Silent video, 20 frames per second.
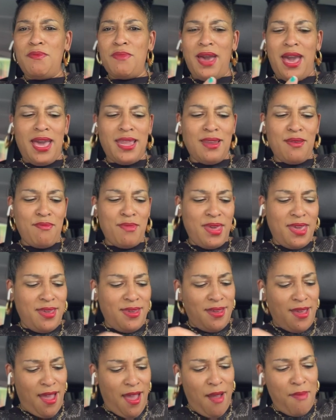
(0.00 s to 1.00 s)
minding me.
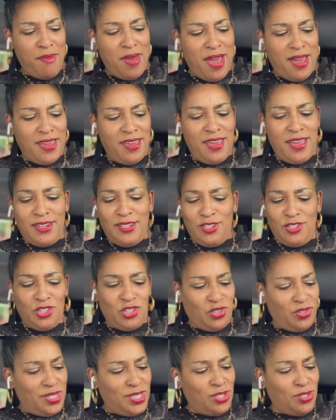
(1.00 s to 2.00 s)
I'm out here in these
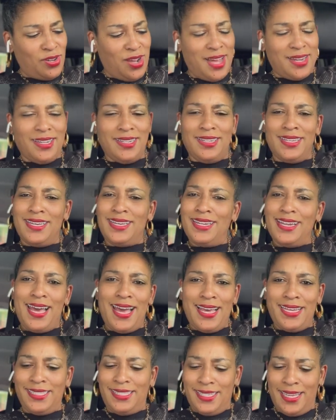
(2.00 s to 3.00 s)
streets trying to look
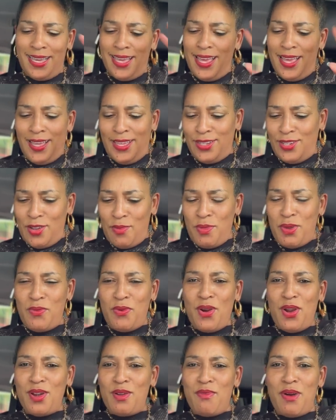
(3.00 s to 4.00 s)
classy. Don't be
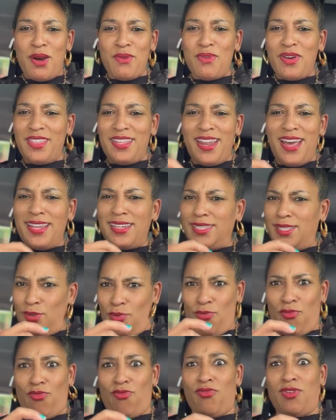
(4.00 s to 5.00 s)
worried about whether or not it's
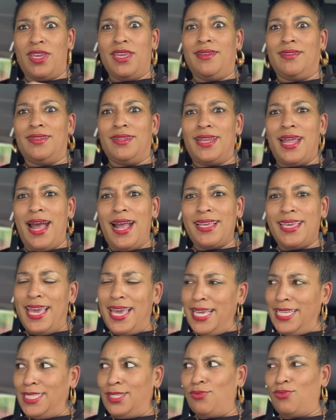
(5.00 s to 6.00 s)
real or not.
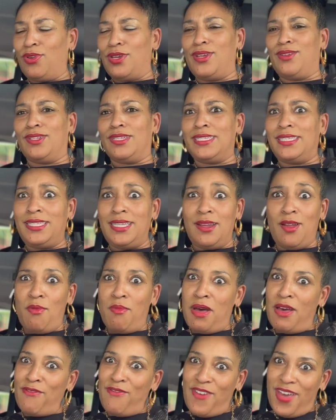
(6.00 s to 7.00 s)
Yeah, it's real. It's sitting on
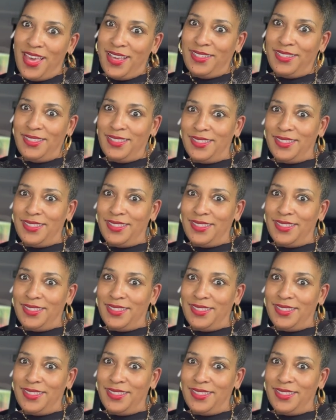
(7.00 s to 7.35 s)
my face.